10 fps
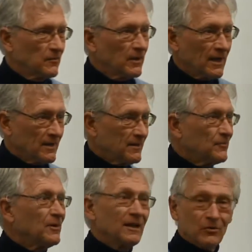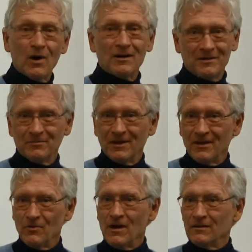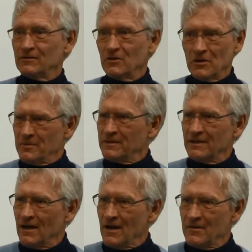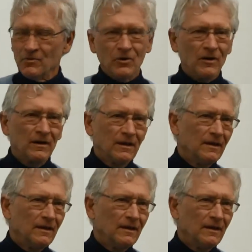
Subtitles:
when I really wanted to play well, tournament time, or